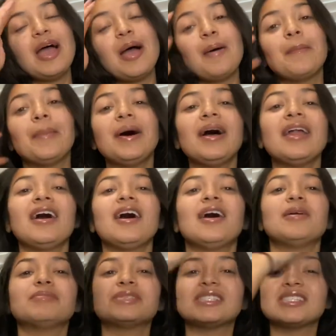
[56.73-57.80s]
But
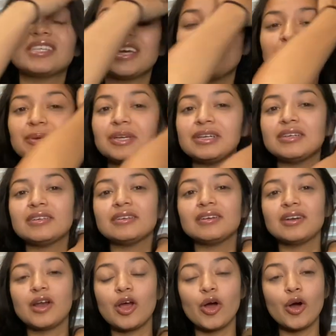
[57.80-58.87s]
since I've been
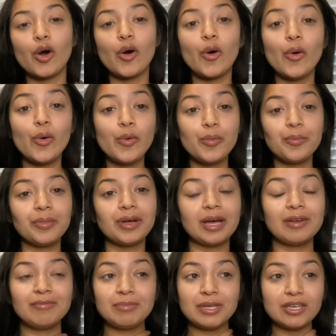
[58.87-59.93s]
home,
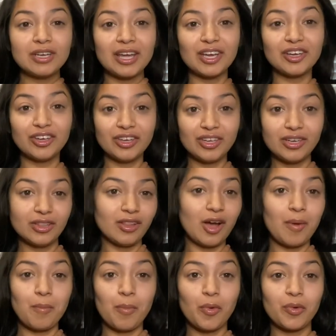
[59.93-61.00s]
I've been like cooking a
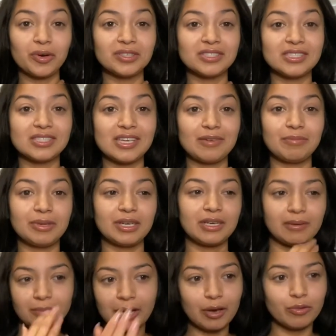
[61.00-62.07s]
lot more since I've been at
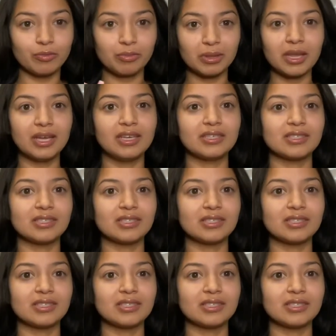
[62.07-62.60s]
my own place.